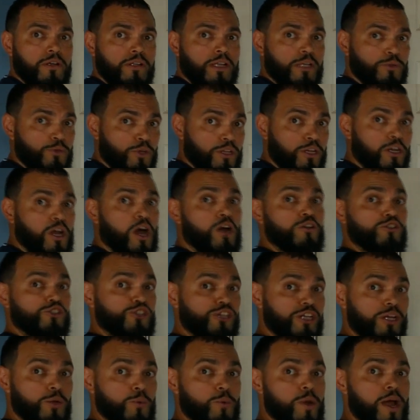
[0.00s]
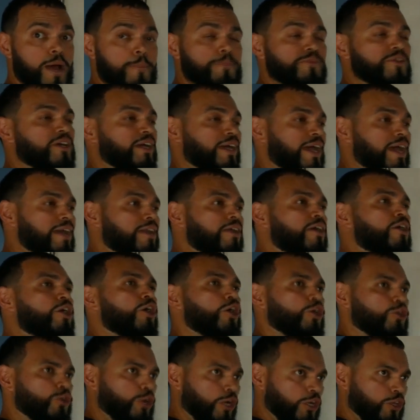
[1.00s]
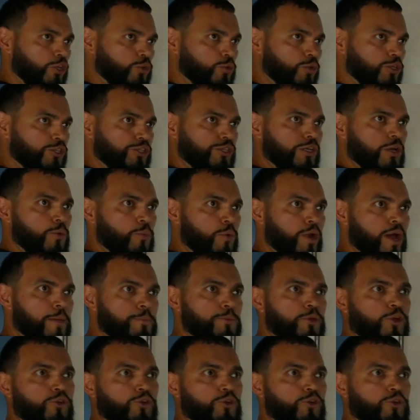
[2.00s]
That's what they call cheat reps. Again, you can do a cheat rep,